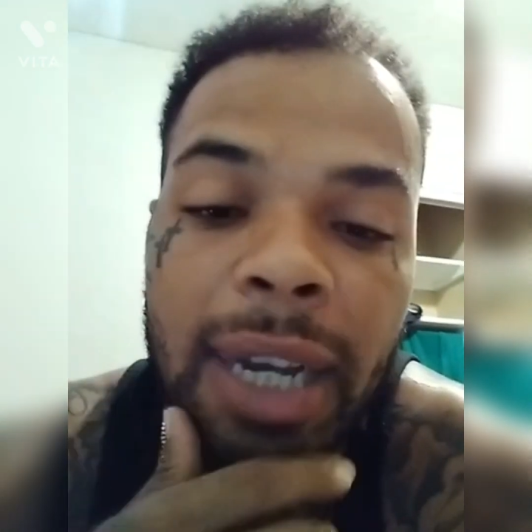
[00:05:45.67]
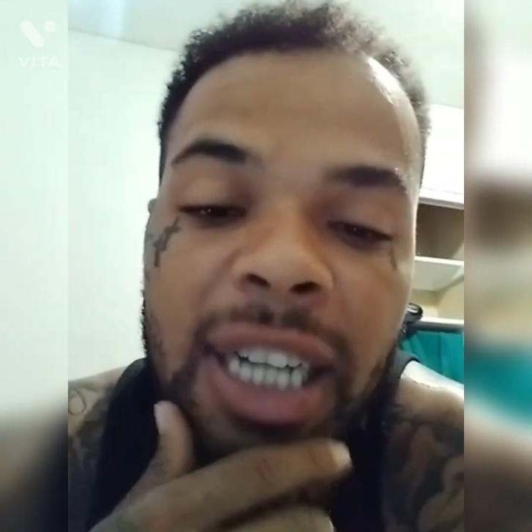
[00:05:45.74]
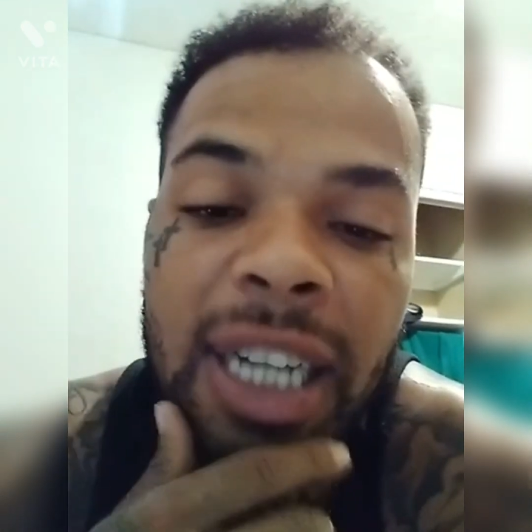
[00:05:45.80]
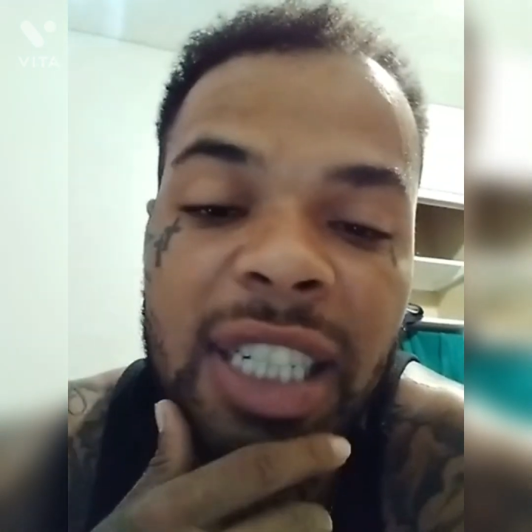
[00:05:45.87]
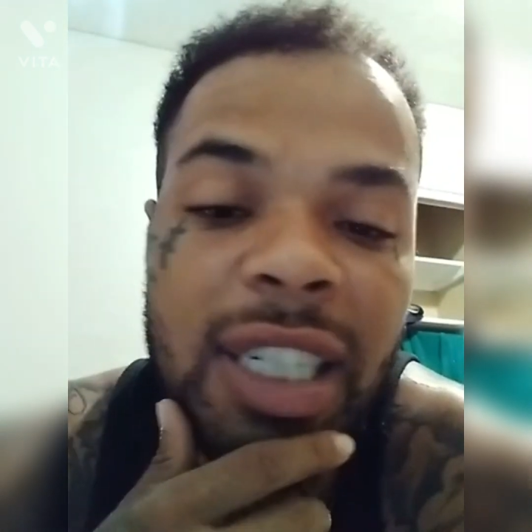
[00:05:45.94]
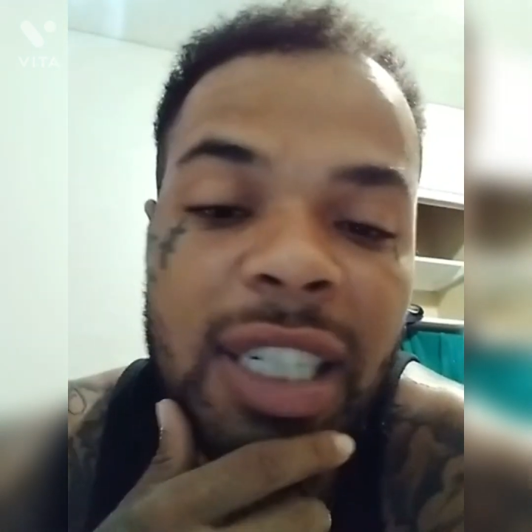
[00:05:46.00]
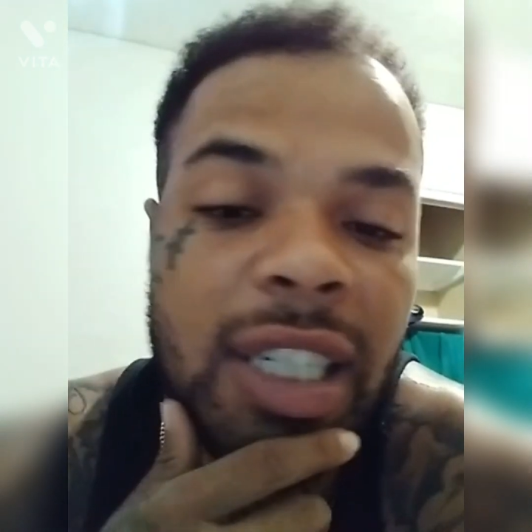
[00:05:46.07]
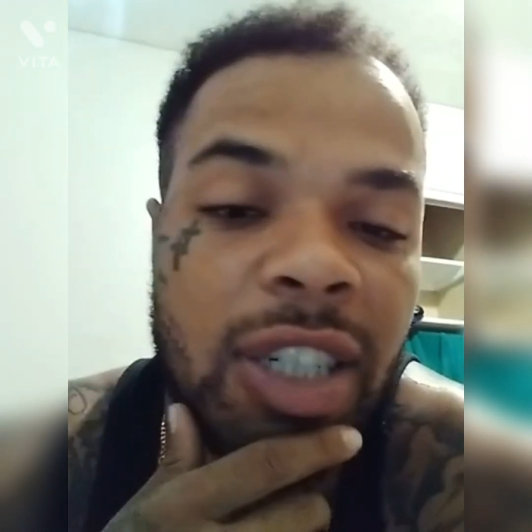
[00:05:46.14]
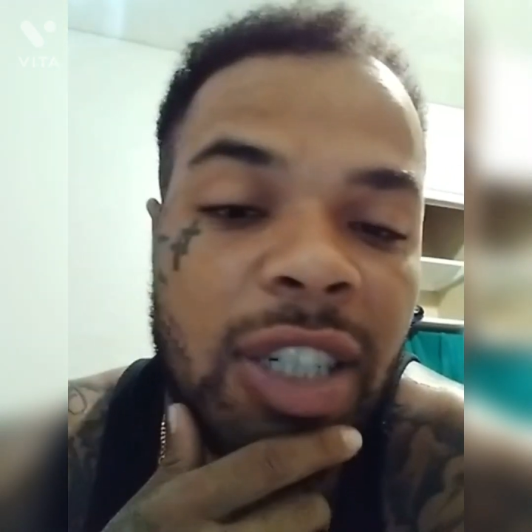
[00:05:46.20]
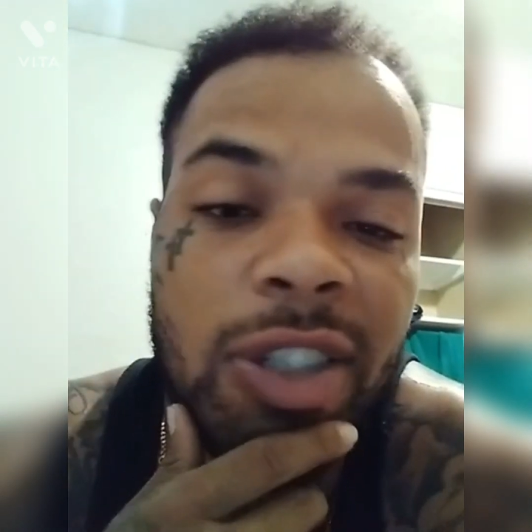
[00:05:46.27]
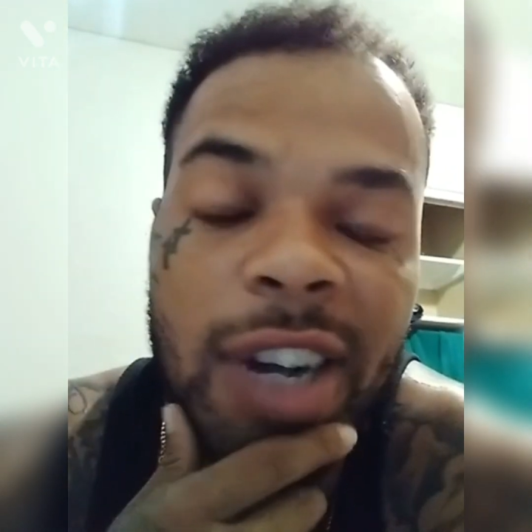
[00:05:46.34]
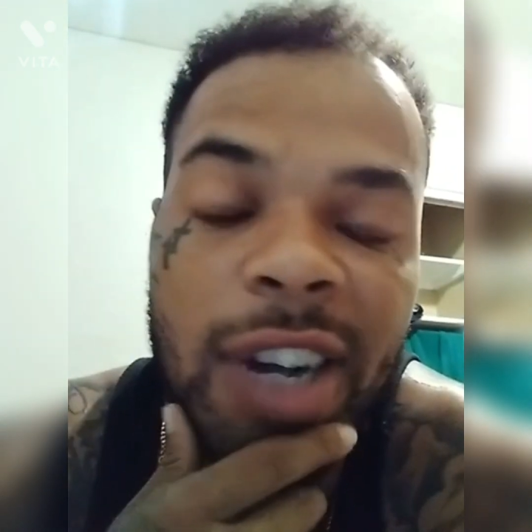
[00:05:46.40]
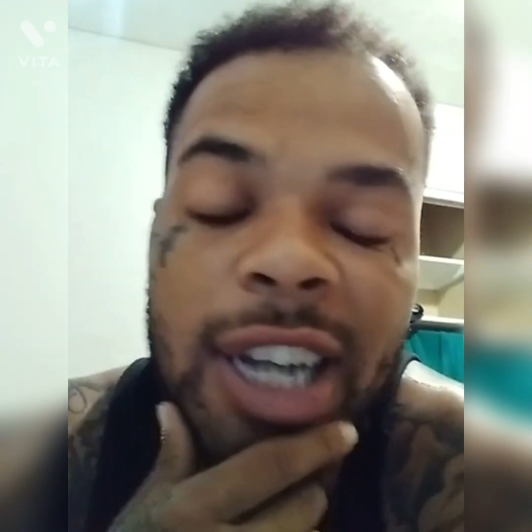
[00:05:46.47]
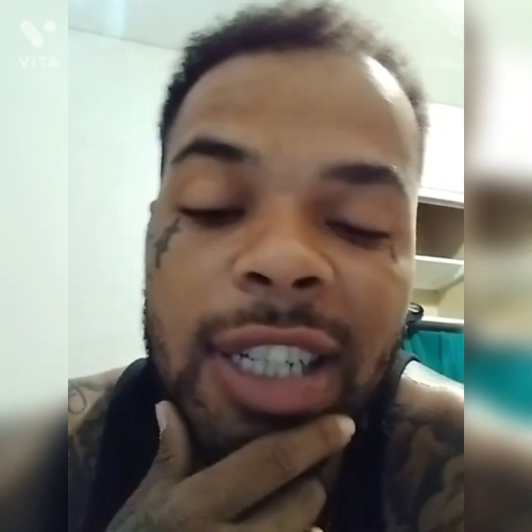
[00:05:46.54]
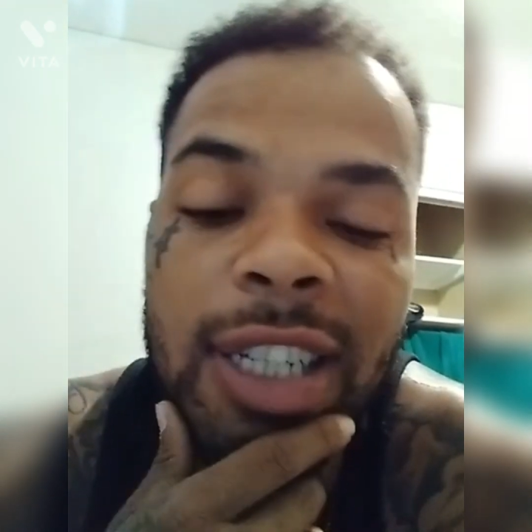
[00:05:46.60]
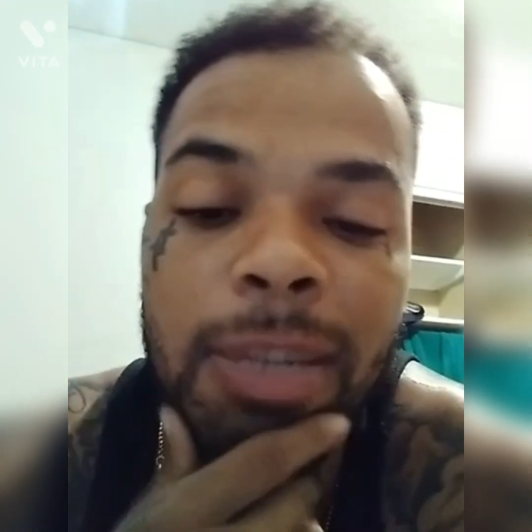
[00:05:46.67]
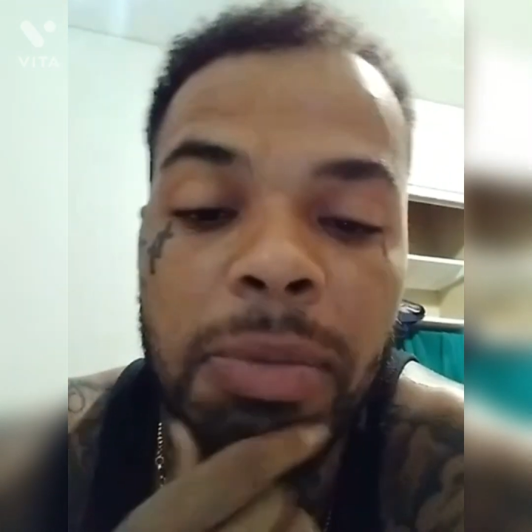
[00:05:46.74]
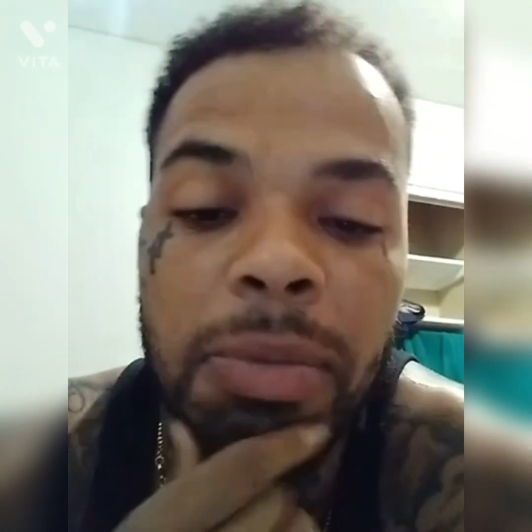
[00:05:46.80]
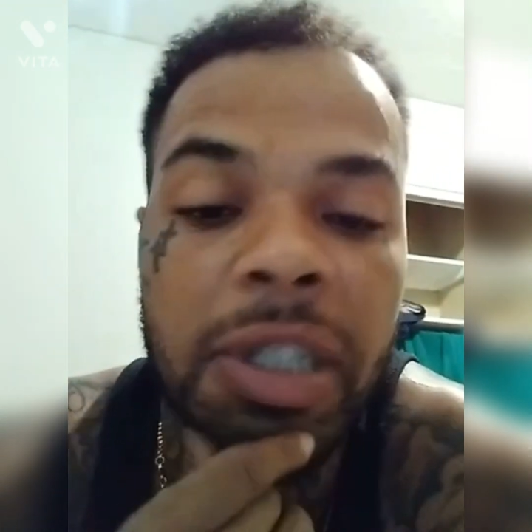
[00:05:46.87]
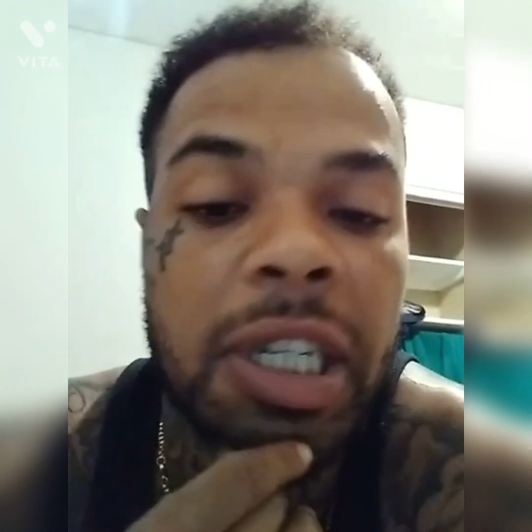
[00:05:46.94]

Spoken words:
you while you up,